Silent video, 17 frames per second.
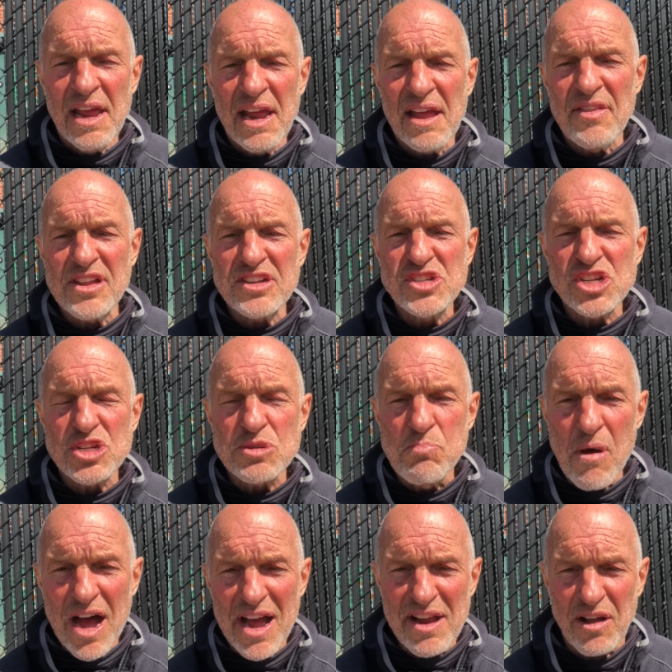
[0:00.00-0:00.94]
and then
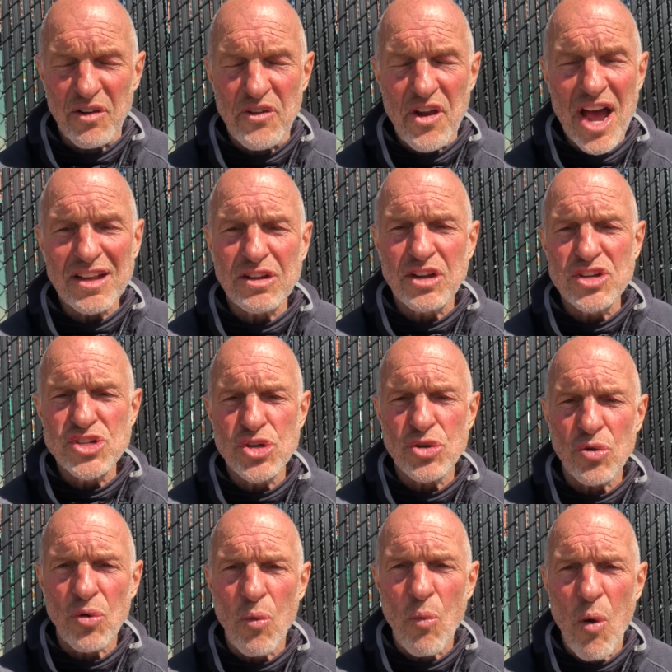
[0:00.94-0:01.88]
smile, not because
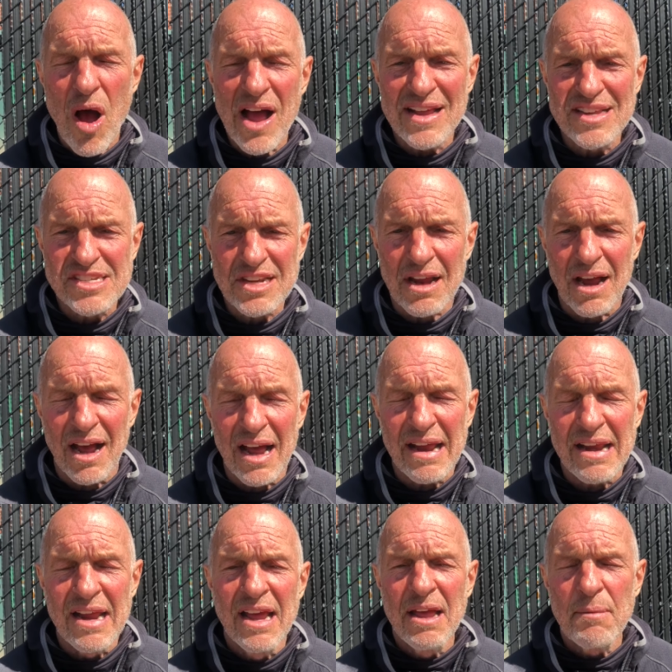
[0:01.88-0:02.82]
you're a wise
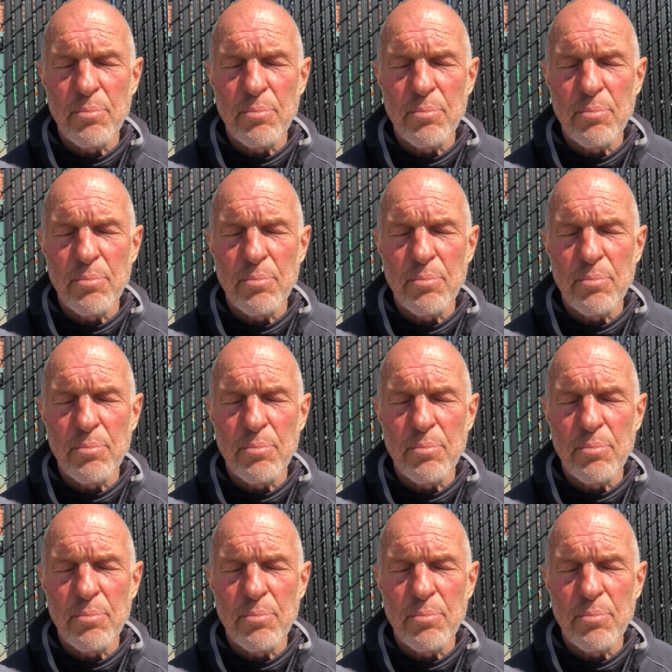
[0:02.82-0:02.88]
guy,